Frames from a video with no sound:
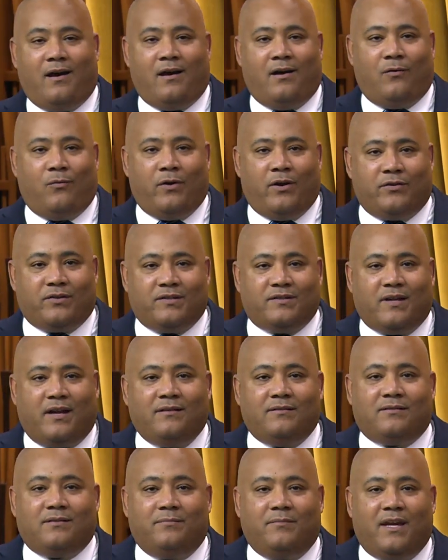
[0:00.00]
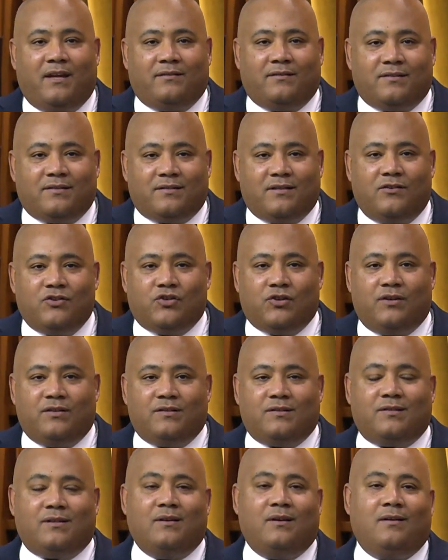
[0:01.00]
we are sent to make
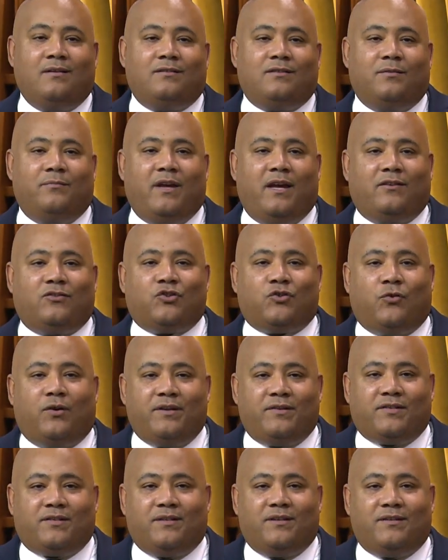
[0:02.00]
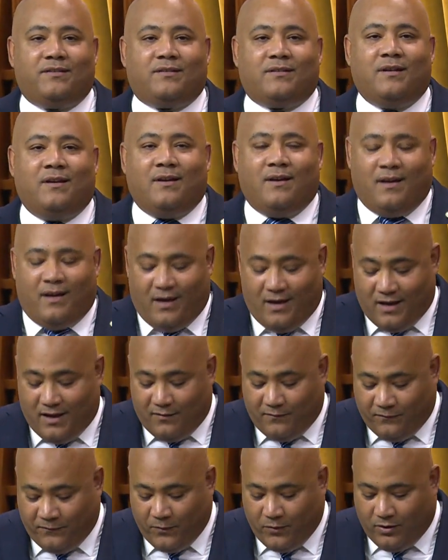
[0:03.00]
decisions, to make choices
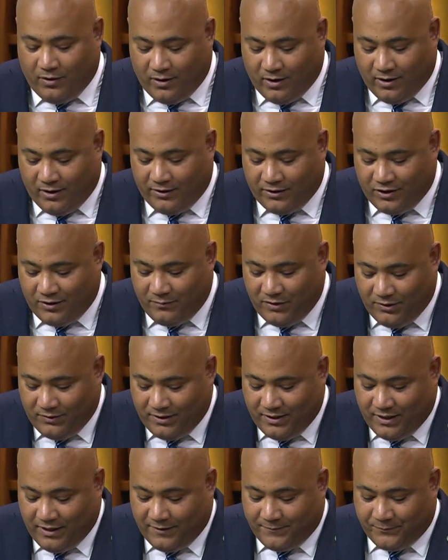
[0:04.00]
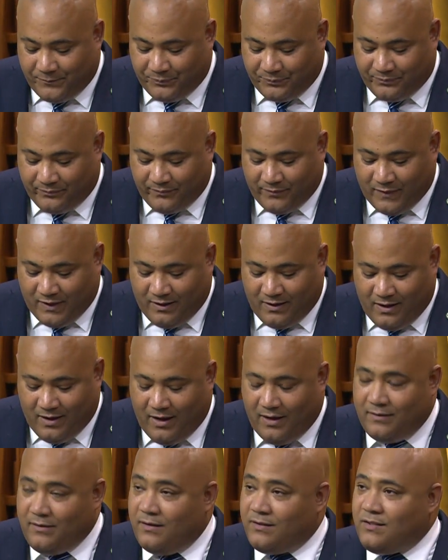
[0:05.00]
for our community.
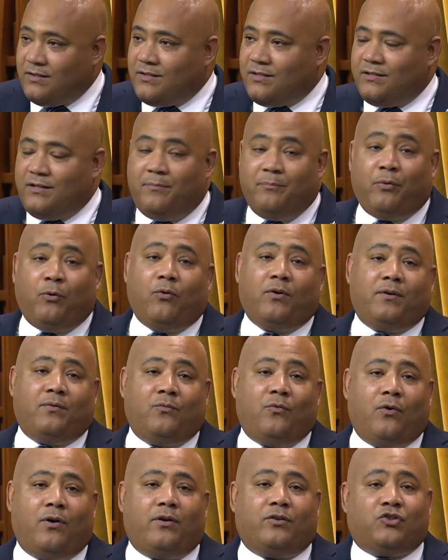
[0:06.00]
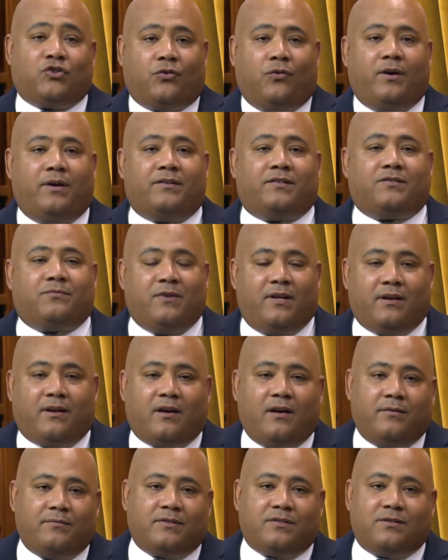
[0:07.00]
And this is an important word, choice, when it
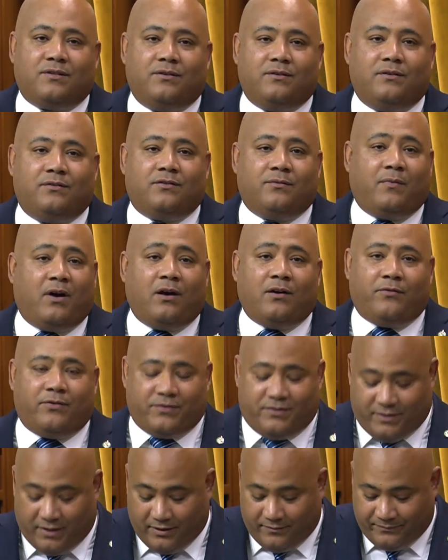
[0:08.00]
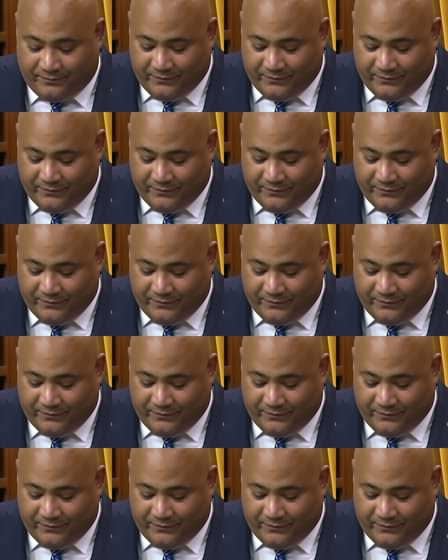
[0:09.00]
comes to democracy.